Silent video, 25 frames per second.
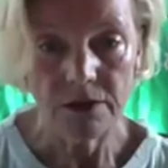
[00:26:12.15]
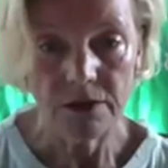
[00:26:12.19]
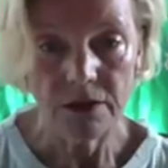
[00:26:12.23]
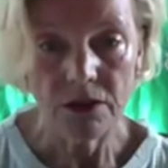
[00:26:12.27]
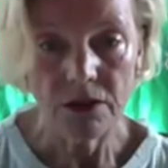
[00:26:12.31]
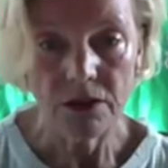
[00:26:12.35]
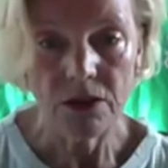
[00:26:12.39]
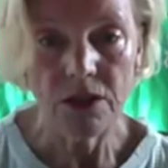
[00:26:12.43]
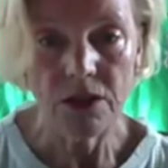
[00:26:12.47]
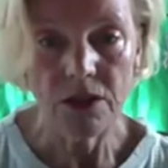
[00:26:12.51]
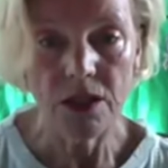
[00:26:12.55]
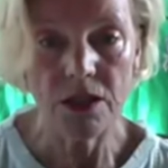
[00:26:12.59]

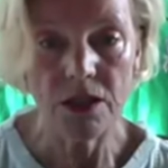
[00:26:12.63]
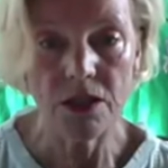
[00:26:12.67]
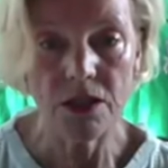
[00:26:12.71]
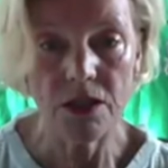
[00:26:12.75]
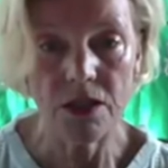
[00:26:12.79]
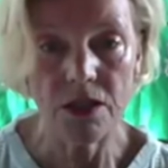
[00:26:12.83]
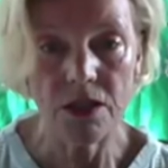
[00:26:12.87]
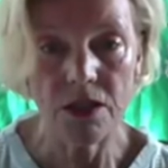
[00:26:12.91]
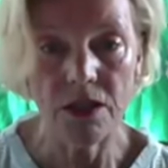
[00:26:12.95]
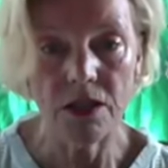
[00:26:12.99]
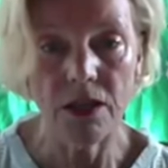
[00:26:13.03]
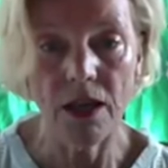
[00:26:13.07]
This is
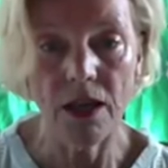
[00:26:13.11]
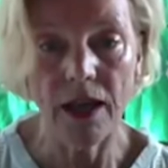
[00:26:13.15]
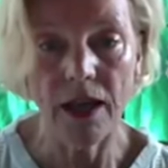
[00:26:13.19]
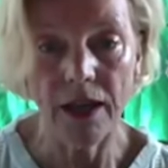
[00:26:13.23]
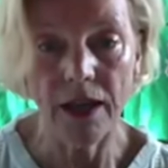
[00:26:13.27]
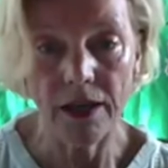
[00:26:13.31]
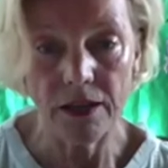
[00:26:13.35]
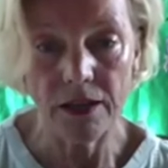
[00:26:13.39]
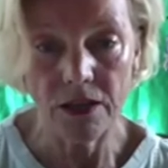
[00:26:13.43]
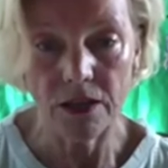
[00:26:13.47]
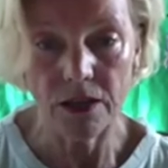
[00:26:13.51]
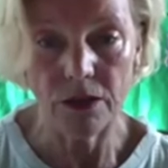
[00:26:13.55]

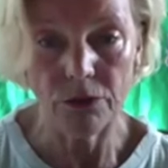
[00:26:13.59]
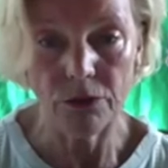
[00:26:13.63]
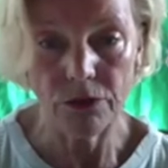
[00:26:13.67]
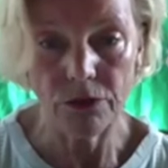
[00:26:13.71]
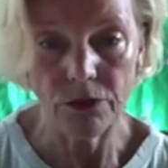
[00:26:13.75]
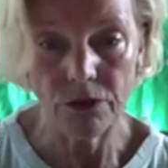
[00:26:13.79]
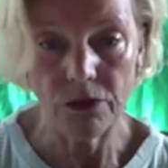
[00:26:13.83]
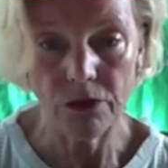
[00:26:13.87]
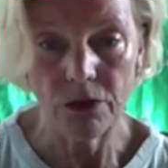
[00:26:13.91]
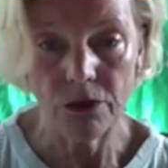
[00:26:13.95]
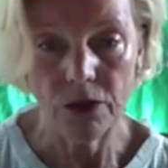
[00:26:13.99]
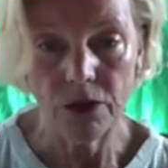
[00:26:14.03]
negative.
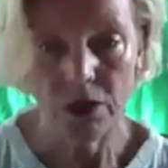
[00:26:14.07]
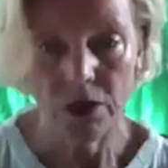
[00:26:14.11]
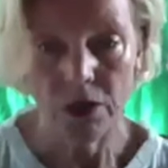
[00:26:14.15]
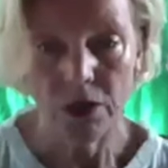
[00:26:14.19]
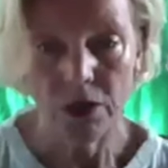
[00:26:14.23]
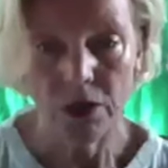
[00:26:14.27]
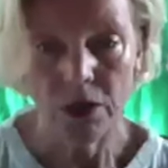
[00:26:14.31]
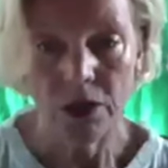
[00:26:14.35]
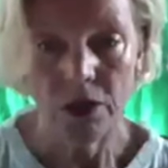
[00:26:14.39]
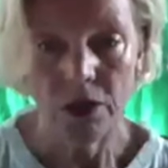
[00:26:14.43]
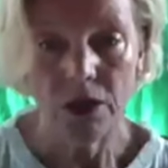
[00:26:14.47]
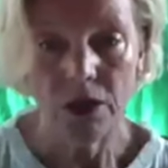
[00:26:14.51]

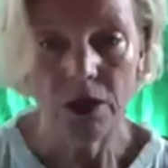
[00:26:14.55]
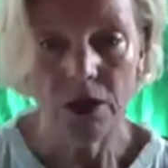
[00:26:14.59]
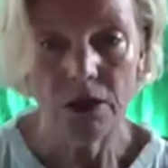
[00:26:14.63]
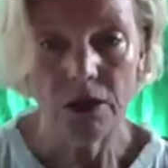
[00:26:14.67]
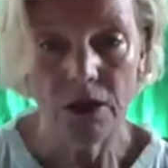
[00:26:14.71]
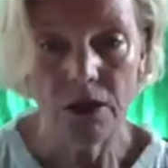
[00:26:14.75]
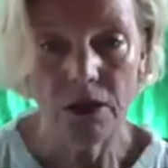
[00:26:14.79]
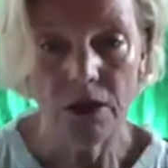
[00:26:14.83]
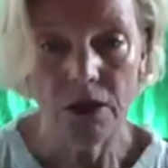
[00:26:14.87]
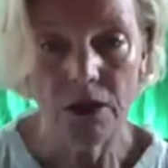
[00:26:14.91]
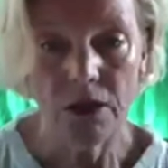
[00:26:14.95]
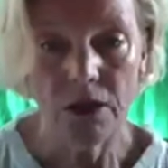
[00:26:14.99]

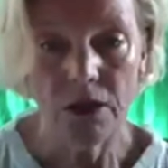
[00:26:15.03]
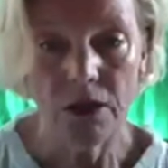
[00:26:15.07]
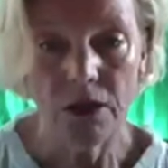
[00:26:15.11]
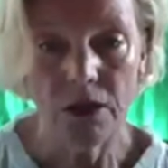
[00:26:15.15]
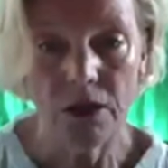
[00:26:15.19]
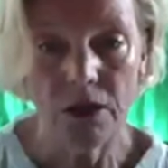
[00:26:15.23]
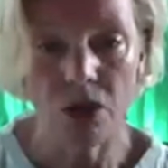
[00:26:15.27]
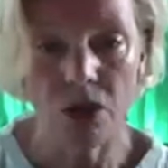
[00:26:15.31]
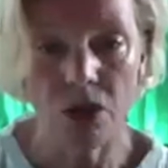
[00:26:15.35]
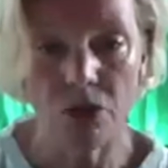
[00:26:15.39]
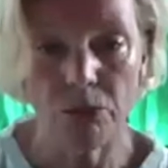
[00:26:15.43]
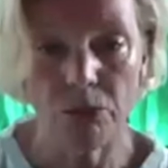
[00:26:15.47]
This
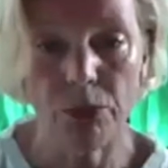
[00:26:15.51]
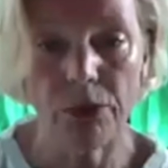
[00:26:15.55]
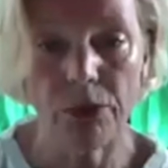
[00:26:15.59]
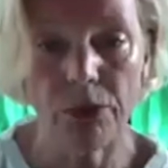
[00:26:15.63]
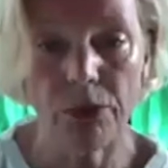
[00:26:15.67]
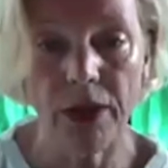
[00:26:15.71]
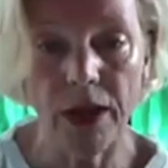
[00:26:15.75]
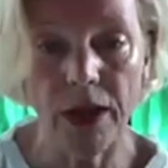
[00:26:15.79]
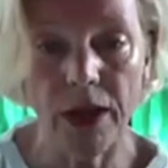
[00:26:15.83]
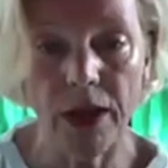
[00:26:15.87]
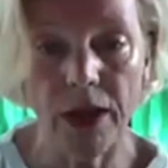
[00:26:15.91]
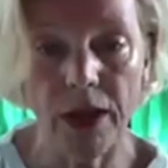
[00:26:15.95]
doesn't
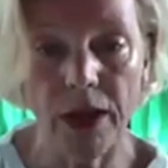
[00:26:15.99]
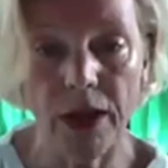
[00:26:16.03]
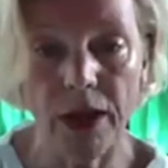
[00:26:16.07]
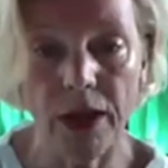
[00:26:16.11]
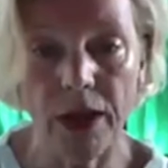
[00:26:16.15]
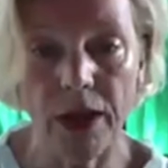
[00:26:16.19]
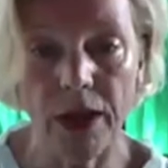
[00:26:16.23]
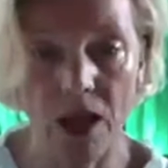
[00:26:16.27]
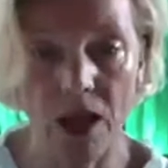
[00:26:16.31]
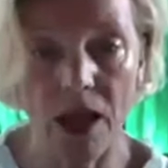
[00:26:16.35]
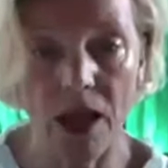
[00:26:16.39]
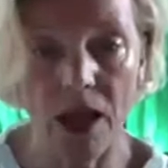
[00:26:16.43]
bring
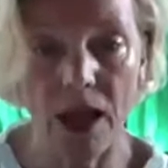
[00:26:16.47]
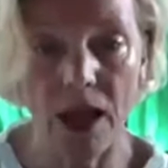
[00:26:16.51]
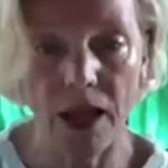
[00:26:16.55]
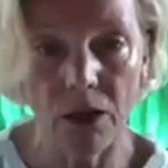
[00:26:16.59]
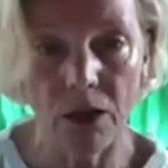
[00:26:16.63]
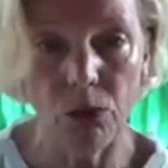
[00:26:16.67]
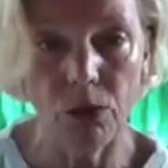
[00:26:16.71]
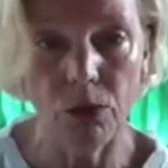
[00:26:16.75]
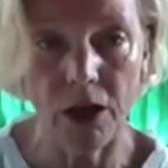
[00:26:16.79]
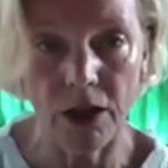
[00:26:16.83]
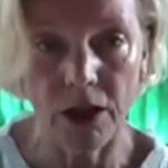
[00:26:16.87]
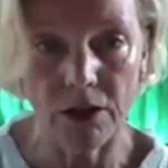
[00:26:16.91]
us
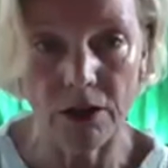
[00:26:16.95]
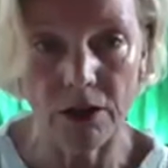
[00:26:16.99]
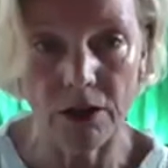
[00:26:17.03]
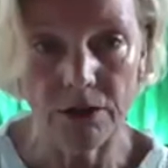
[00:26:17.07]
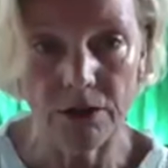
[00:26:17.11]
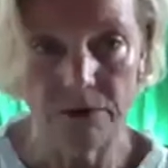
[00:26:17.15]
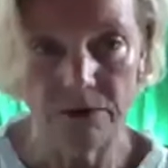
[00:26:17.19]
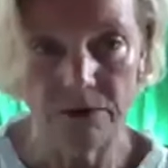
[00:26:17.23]
anywhere.